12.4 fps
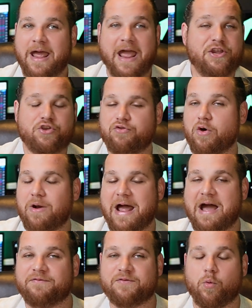And you don't
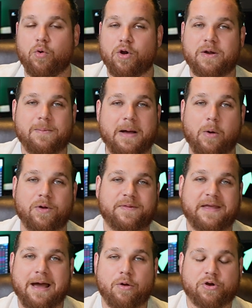have to worry about what
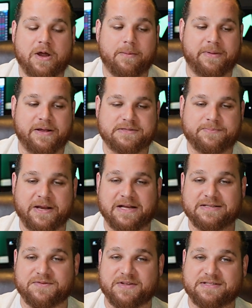the outcome is,
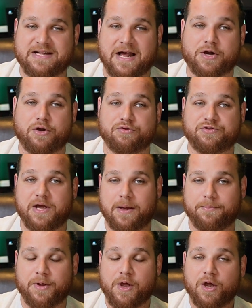because if the stock goes
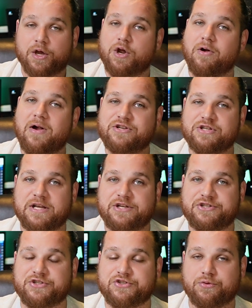up,
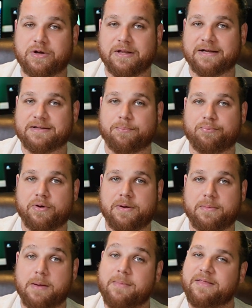congratulations, you collect the
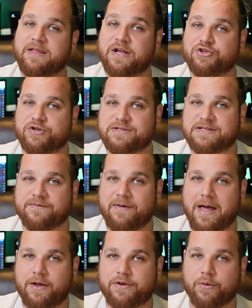premium and the intrinsic
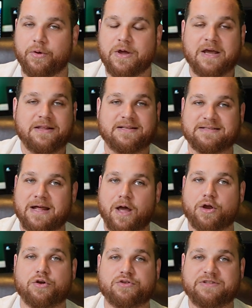value. The
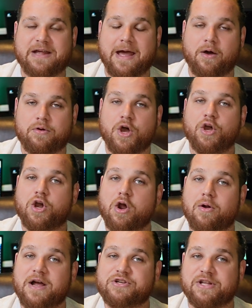stock goes down,
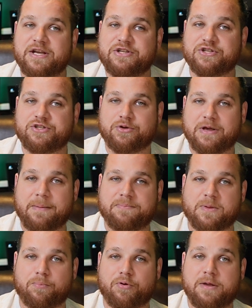congratulations, you
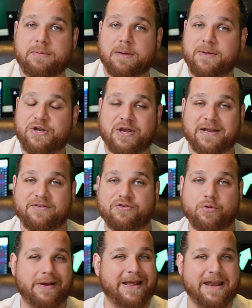kept the premium and you get to
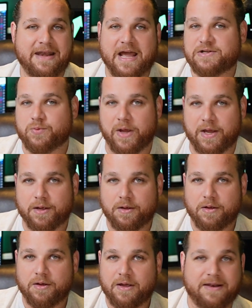do it again next week
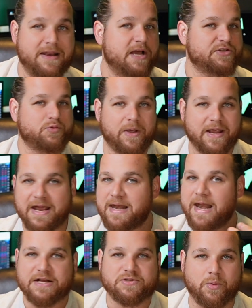and next week and
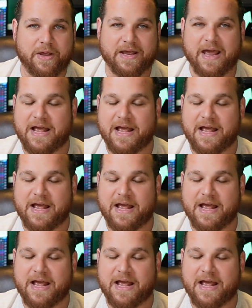next week.